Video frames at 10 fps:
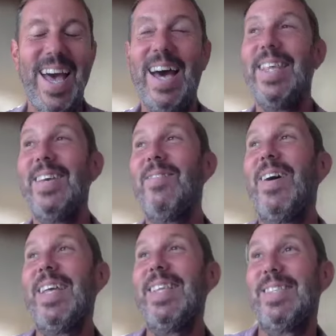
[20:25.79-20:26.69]
And then you're
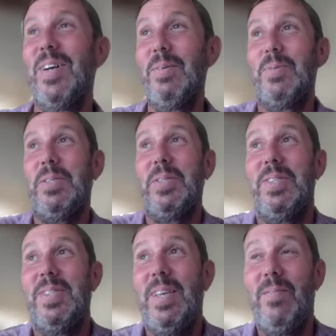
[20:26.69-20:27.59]
right, at the time of it,
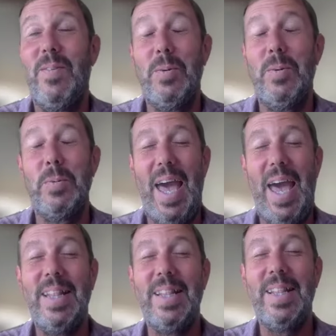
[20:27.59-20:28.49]
just it feels
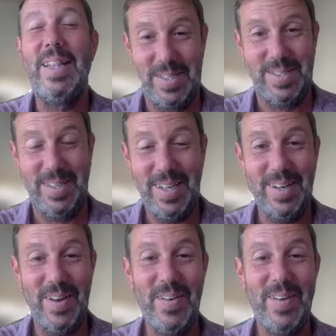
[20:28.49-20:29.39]
endless.
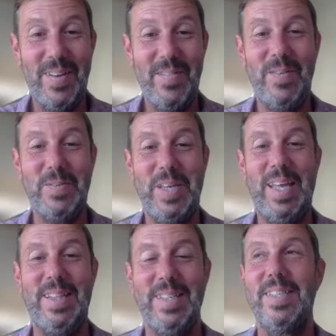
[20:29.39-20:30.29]
You know, it feels
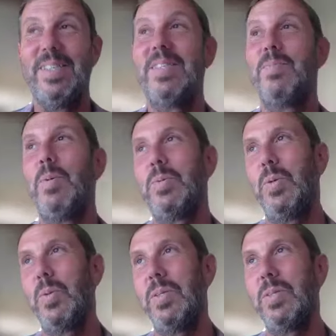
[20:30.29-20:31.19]
endless, and the small
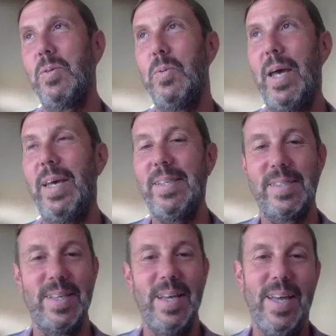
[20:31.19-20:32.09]
talk at the school gates.